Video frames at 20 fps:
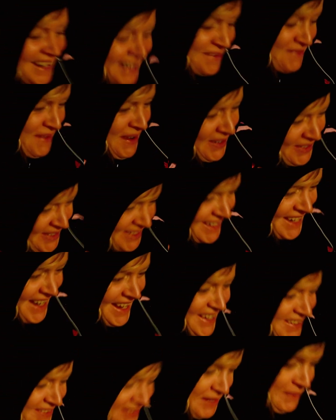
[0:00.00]
feeling a bit
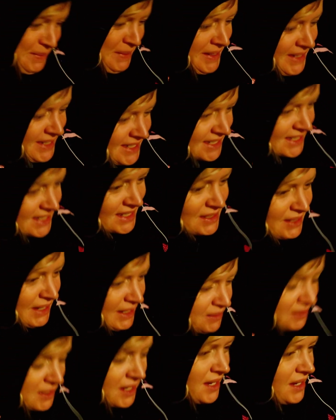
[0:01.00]
unnerved to be honest. It's
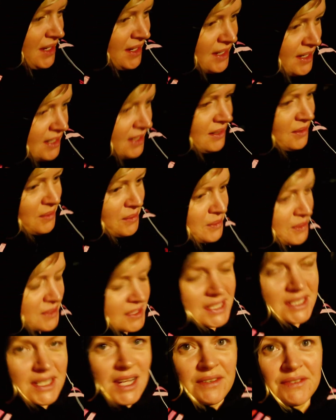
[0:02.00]
like
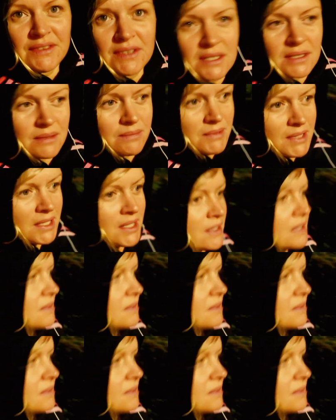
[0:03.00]
quarter seven or something